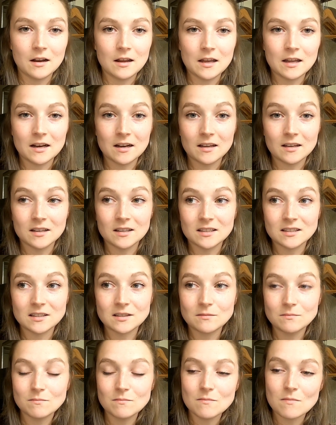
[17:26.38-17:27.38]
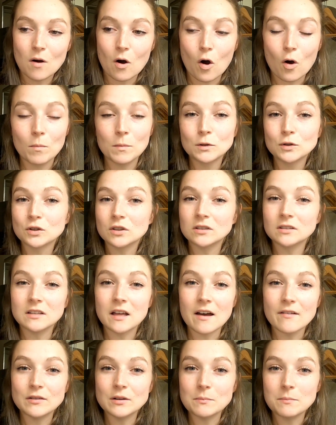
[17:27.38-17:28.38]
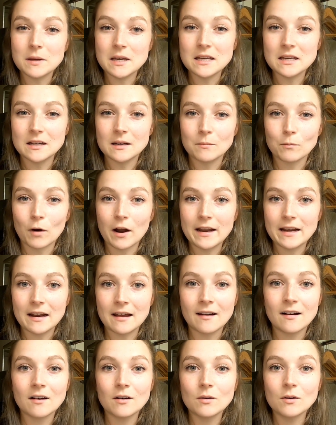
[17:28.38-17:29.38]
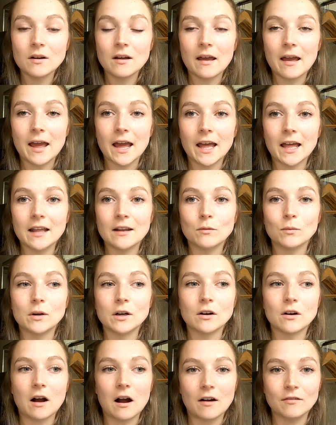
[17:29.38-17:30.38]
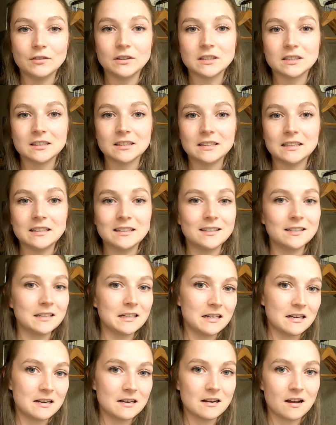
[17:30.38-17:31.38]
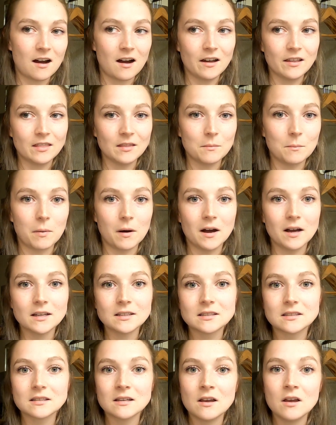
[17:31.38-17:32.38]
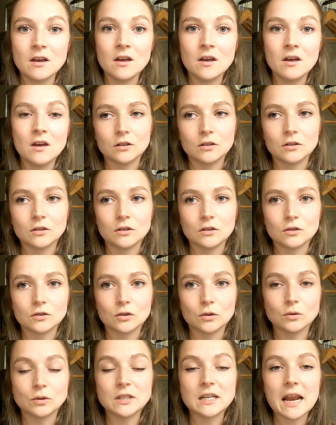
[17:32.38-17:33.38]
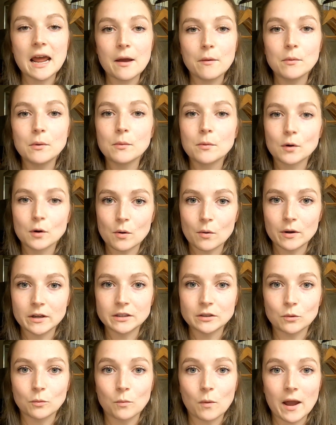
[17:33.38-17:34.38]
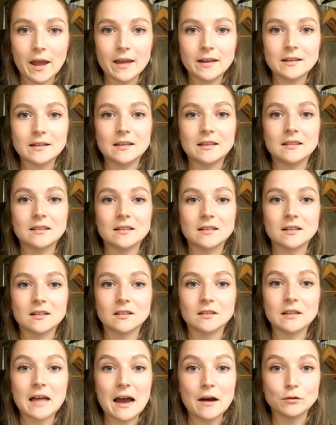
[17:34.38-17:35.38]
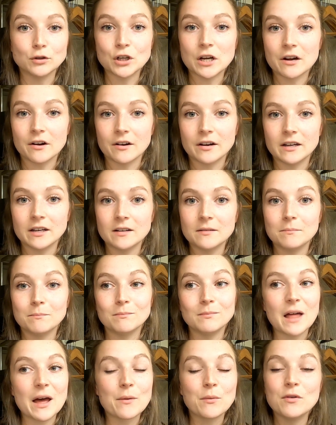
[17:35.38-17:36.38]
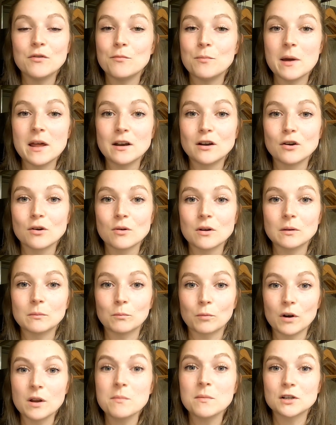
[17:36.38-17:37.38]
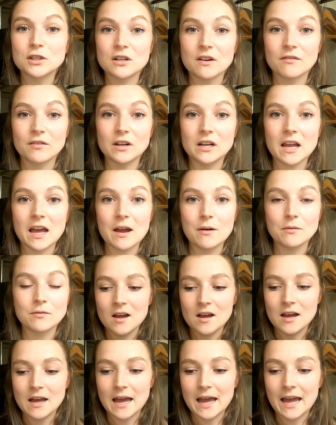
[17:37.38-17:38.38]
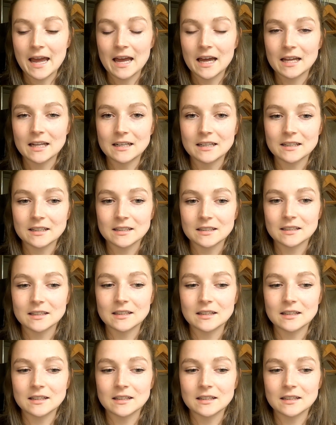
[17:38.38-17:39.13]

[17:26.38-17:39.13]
It is almost 11 p.m. right now, and we are obviously not in the bus. So today we were going to wait in the lounge area like we've been doing pretty much every day, and